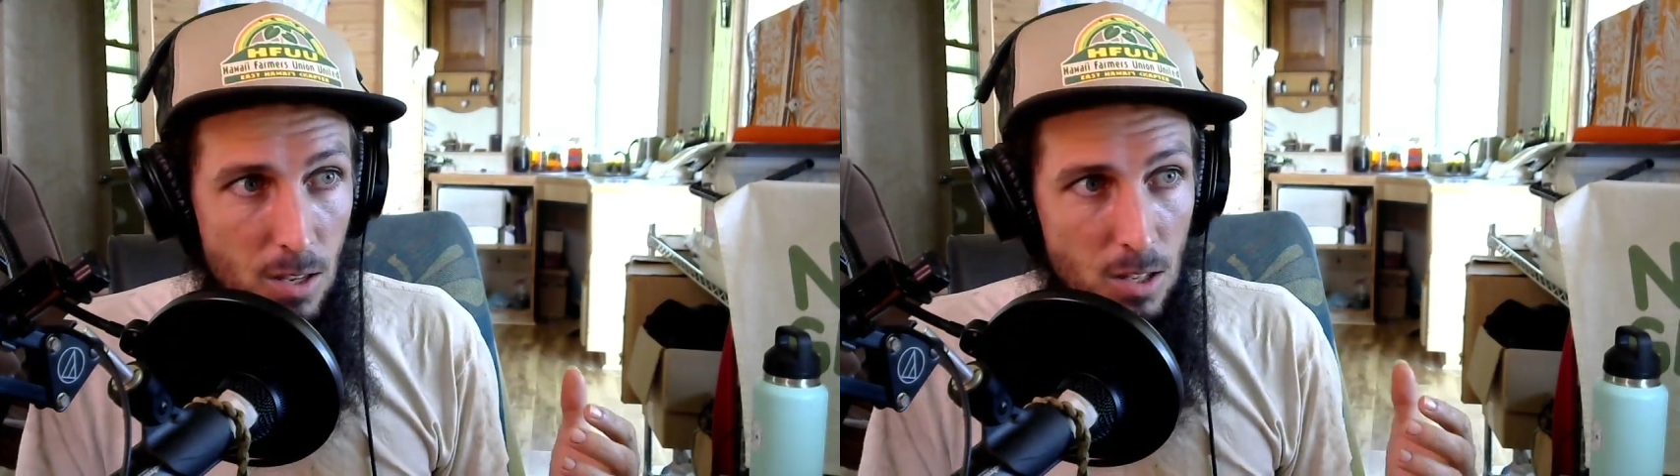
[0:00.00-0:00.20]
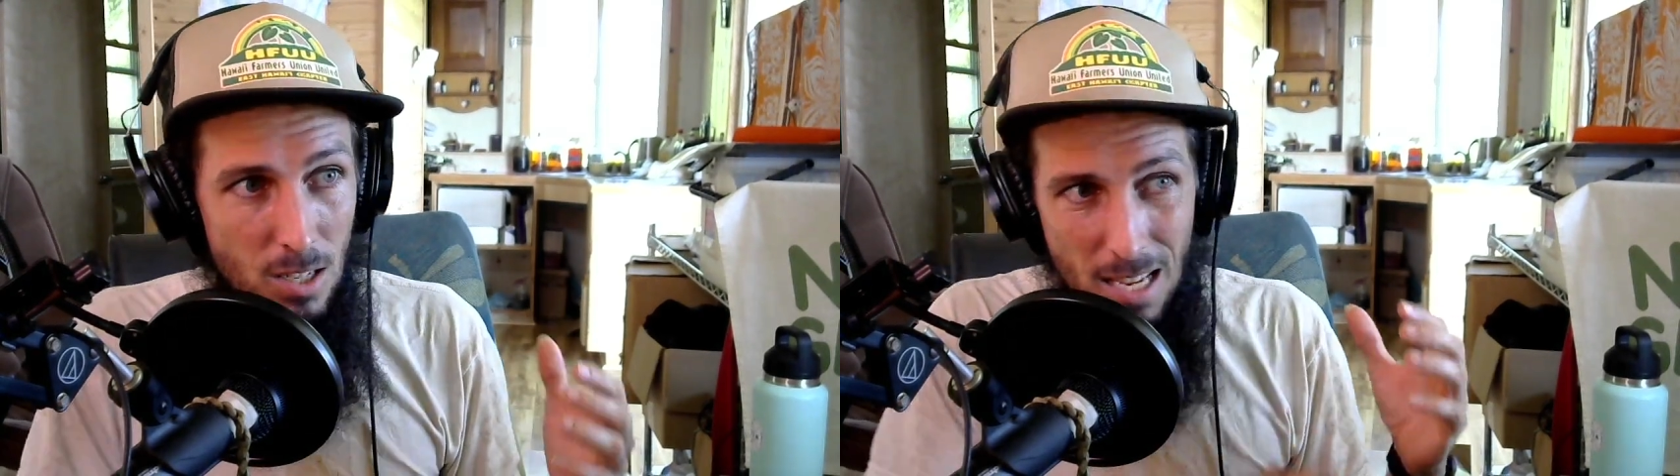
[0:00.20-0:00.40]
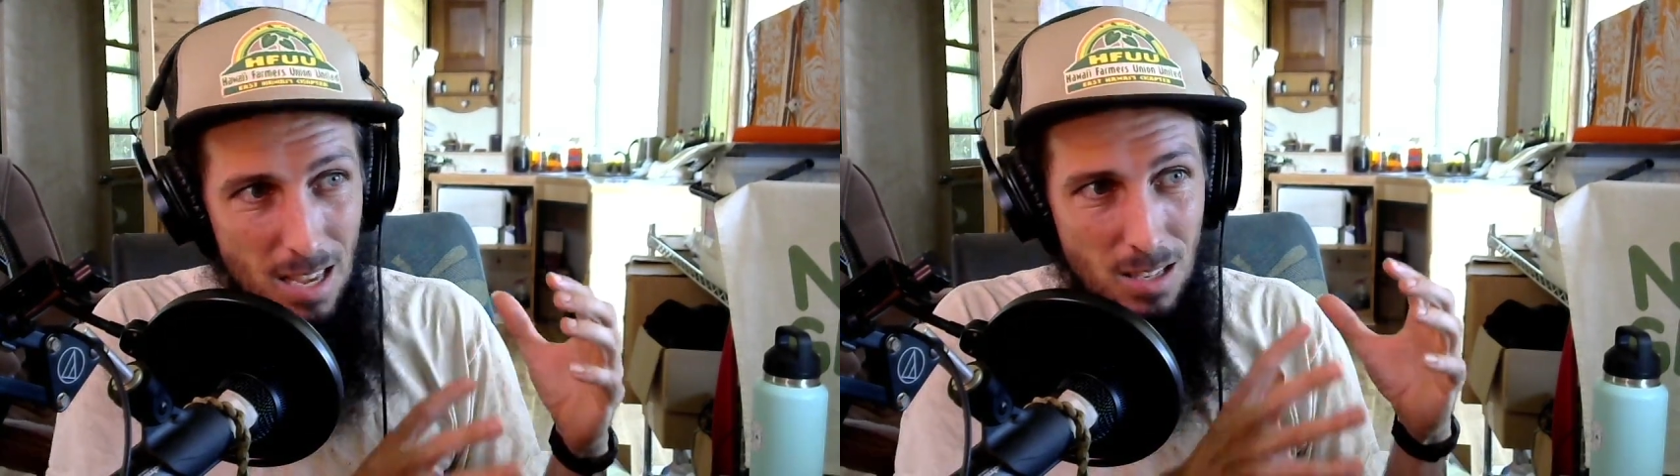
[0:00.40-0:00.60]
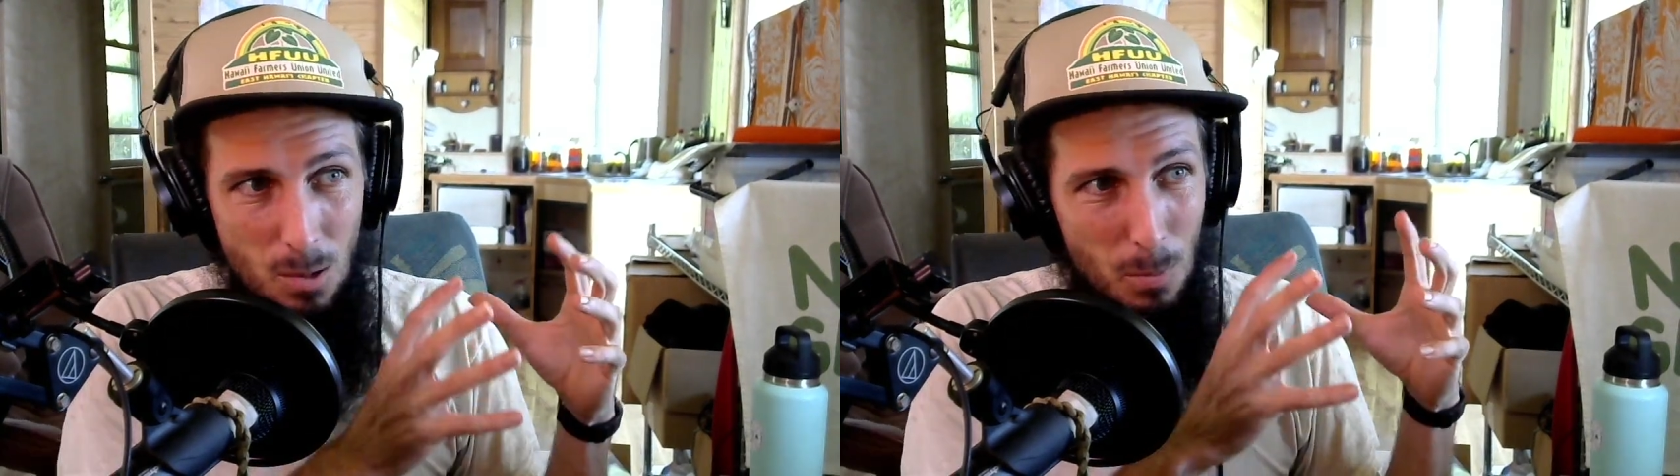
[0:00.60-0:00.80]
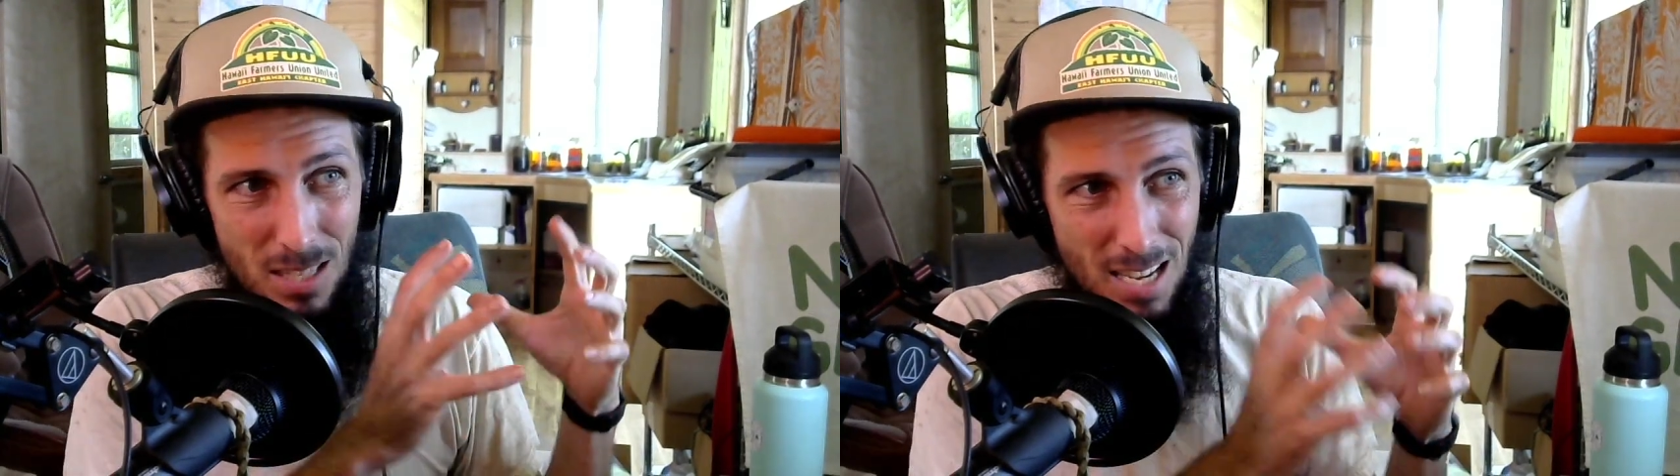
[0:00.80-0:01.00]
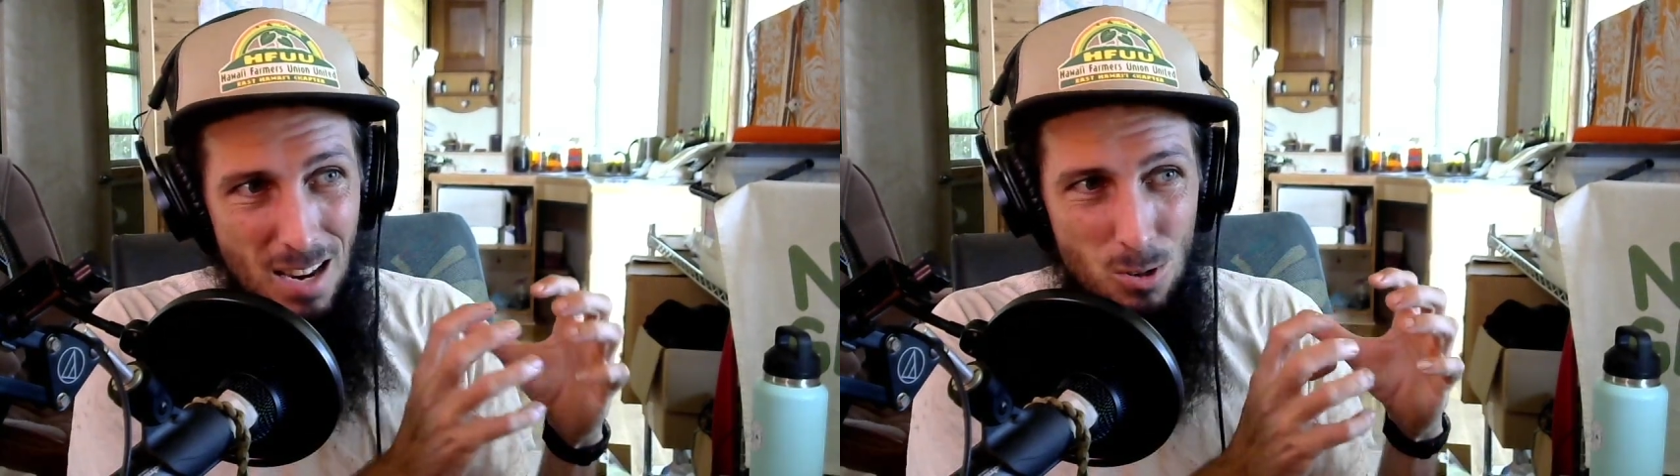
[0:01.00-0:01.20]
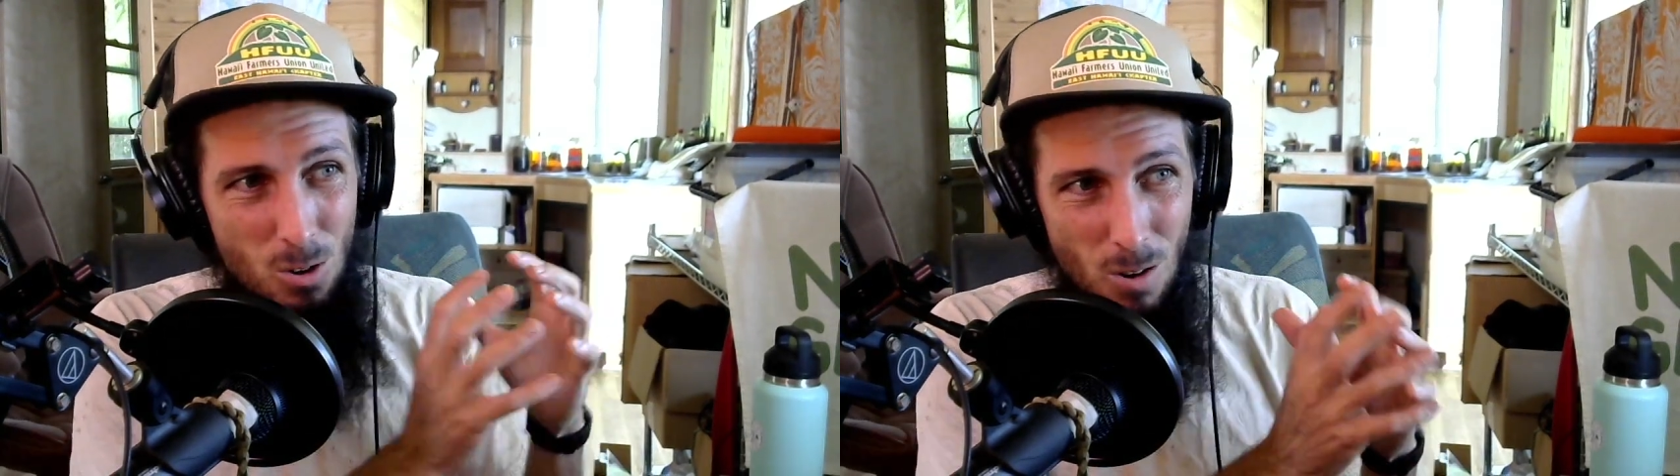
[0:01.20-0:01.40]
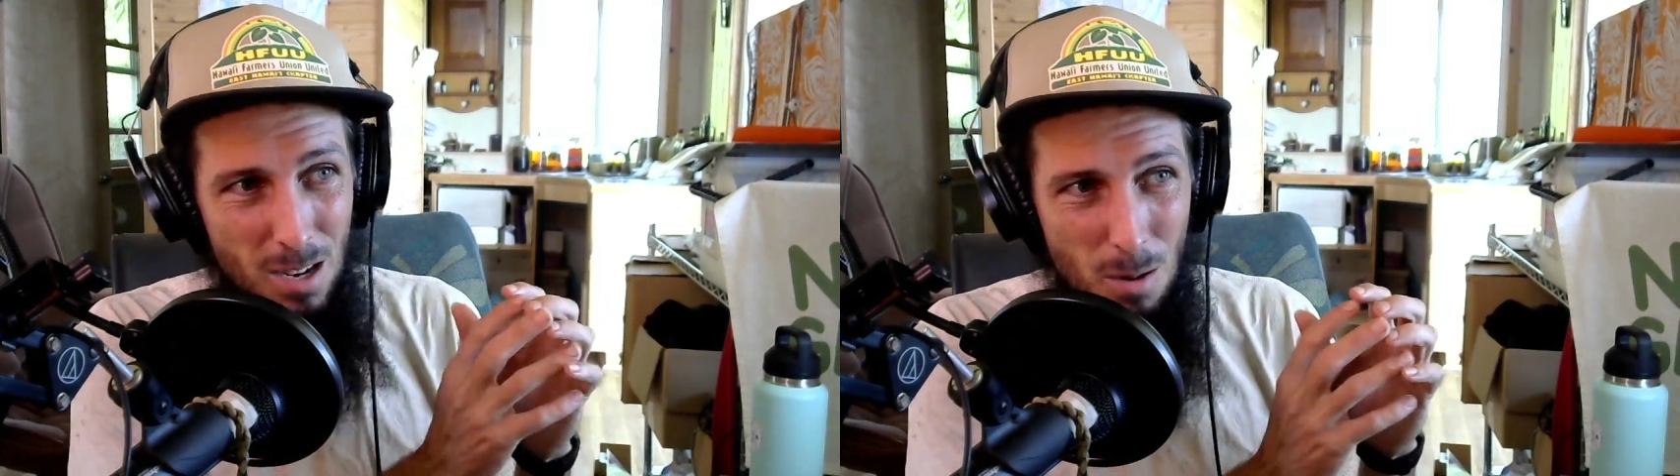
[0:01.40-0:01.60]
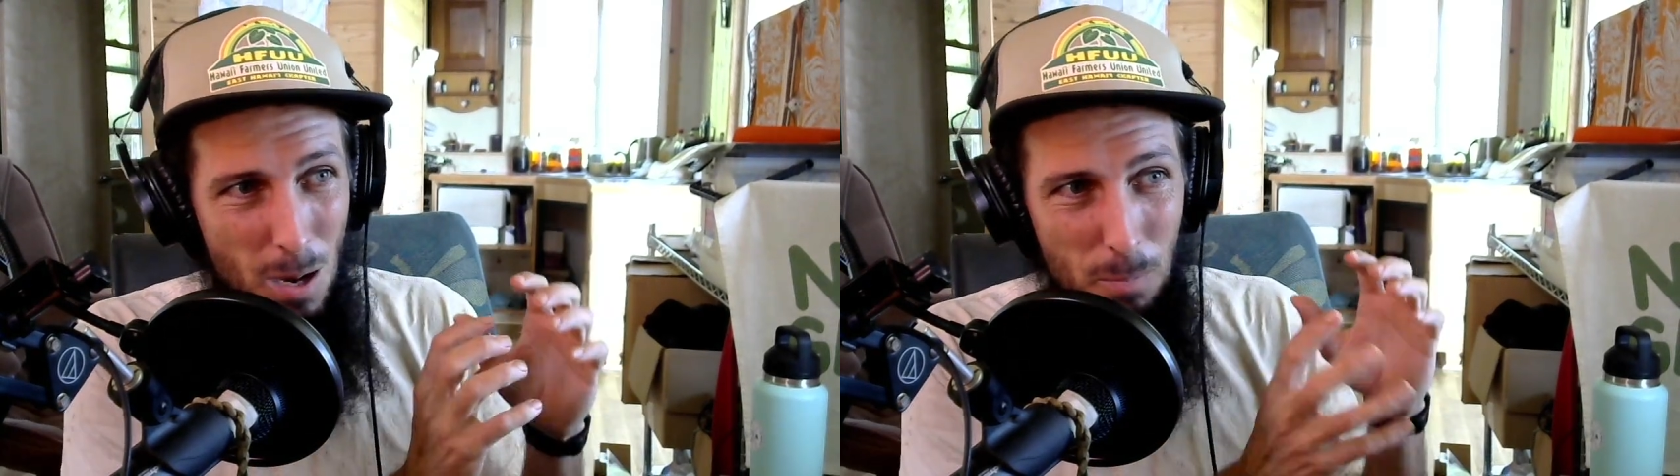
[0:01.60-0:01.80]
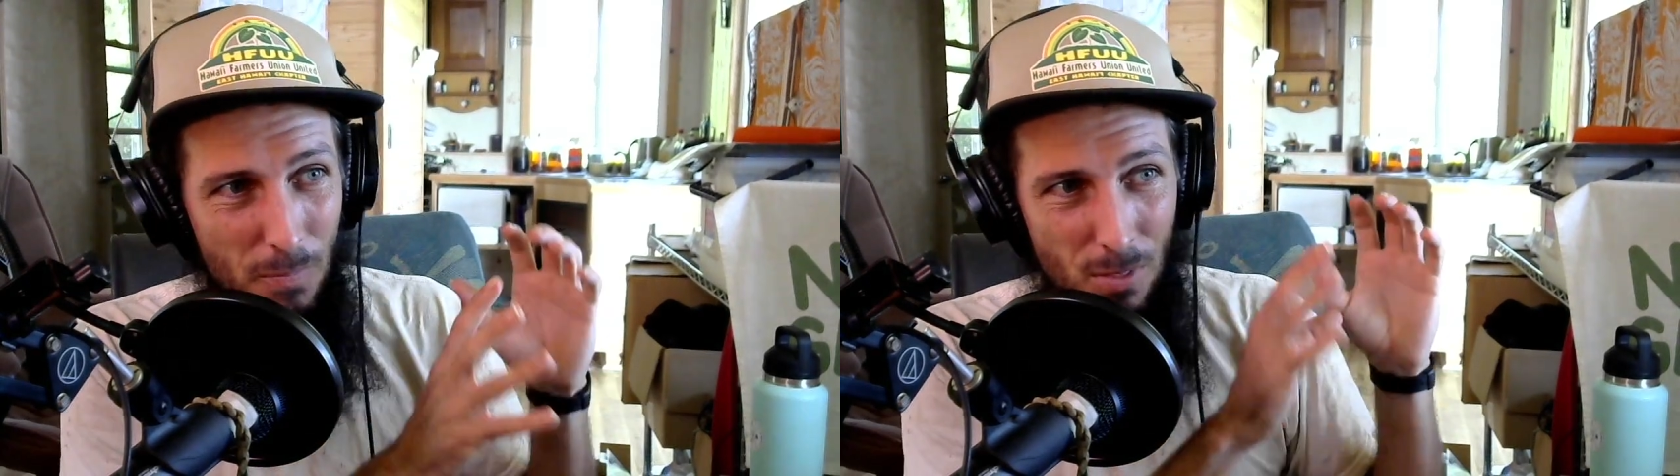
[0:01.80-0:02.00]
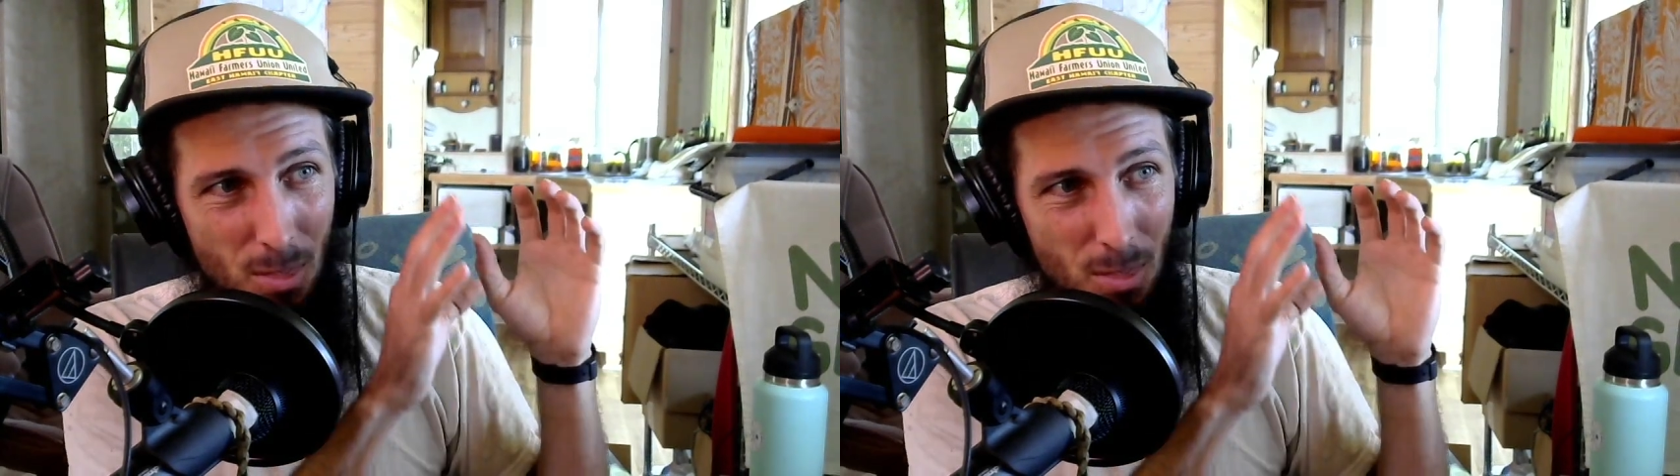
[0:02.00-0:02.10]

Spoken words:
You take some potatoes, grind them up,